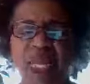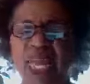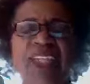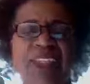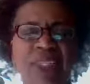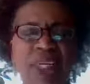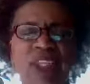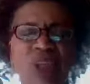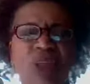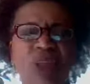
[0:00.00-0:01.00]
in
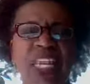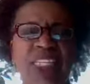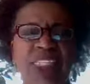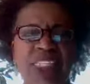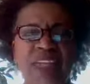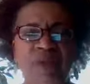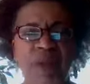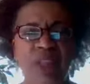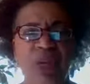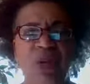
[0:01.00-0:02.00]
the seat of your
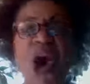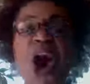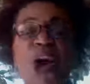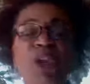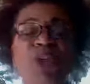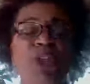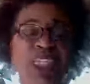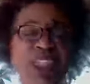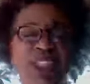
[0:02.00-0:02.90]
soul. All you need to